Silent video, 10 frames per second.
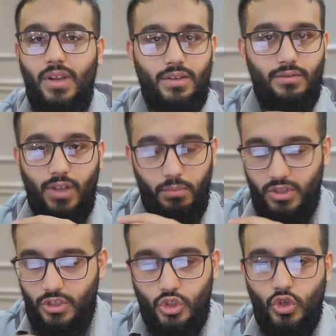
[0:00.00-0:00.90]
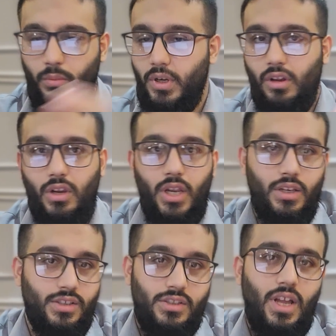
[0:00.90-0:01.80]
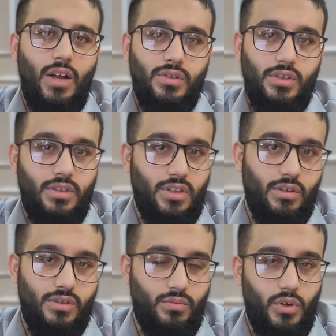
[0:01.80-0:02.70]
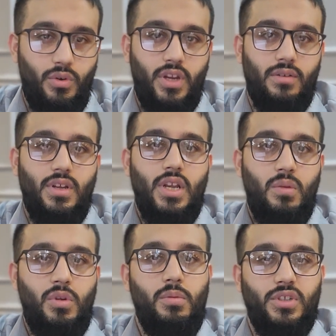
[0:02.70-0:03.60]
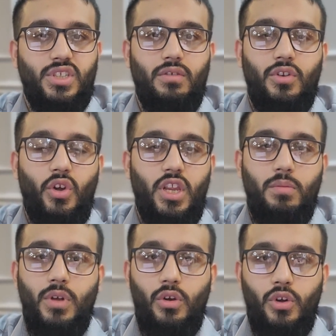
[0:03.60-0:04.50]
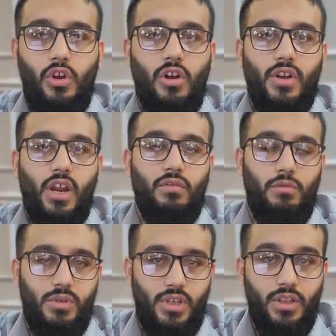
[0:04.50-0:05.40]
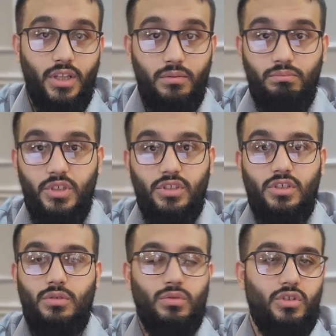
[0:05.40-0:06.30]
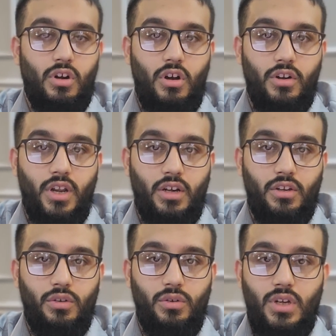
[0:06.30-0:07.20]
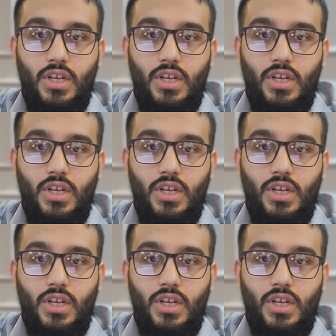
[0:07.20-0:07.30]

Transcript: And I mean, there's so many online. There's thousands and thousands where you can pretty much give in your email or your contact information, and then businesses will start contacting you.